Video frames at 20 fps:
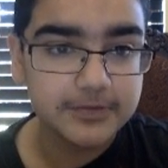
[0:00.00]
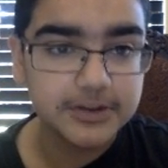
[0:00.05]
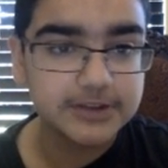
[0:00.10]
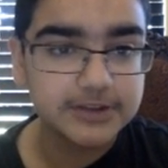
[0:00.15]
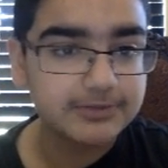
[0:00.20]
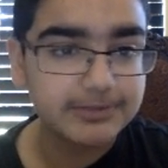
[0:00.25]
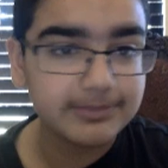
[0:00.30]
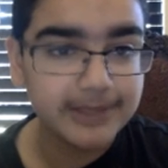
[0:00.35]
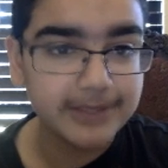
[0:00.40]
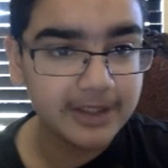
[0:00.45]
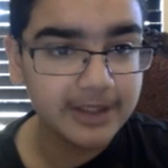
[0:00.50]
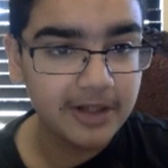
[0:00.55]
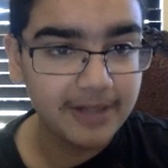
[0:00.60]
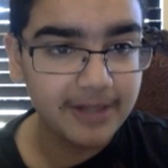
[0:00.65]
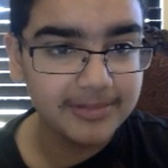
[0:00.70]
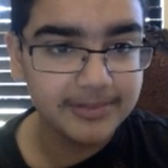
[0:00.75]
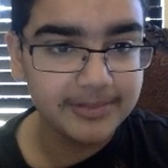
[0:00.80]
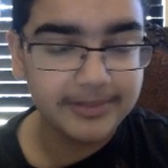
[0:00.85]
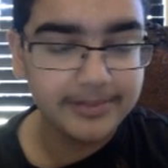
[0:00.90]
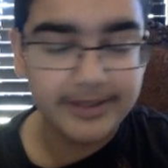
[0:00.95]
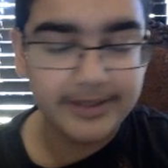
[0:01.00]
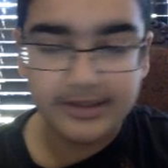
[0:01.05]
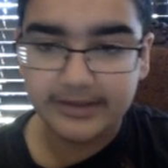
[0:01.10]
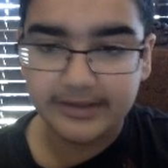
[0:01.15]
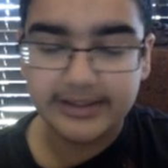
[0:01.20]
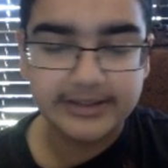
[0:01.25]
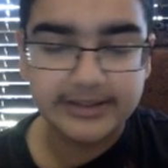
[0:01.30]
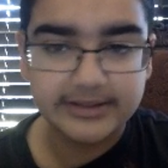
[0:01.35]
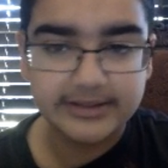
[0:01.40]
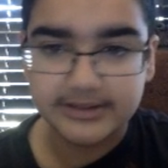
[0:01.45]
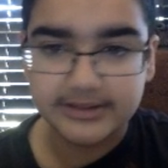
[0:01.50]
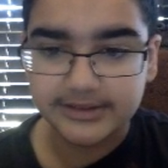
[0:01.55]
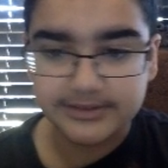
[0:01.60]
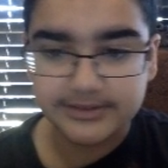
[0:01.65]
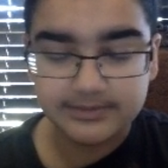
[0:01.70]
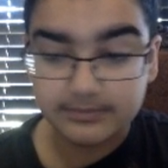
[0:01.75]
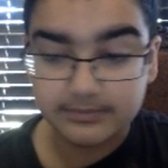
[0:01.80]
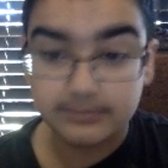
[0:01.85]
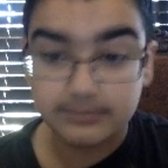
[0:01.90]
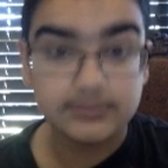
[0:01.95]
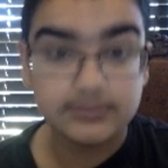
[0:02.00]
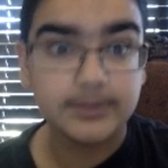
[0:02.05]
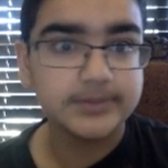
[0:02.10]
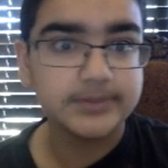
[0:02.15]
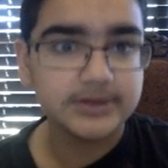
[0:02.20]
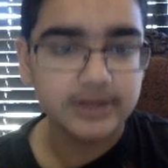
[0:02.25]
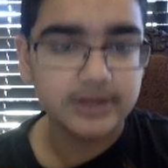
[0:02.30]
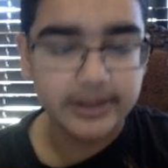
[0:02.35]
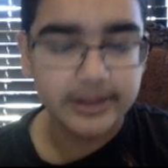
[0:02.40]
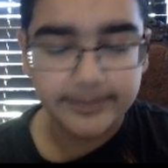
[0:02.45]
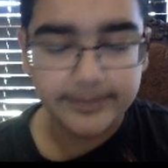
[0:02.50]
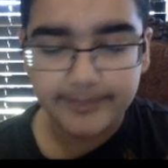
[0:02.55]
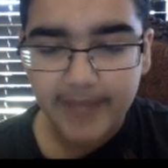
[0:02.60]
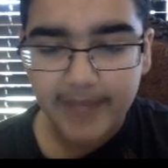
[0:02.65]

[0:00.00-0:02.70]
just from that goblin barrel. That just absurd.